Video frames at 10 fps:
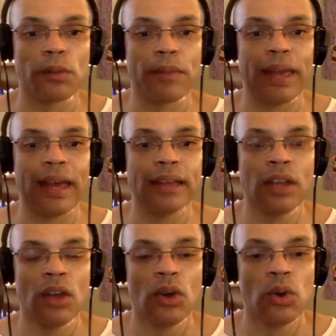man
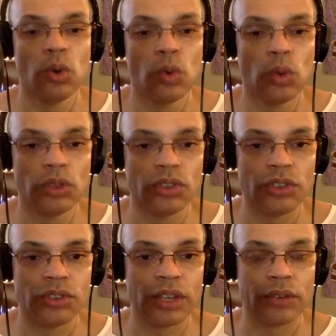who will
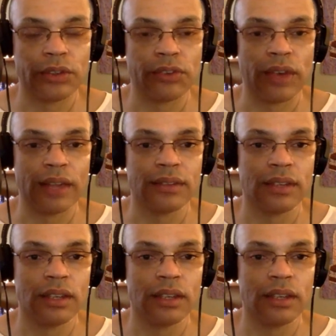just tickle your fancy.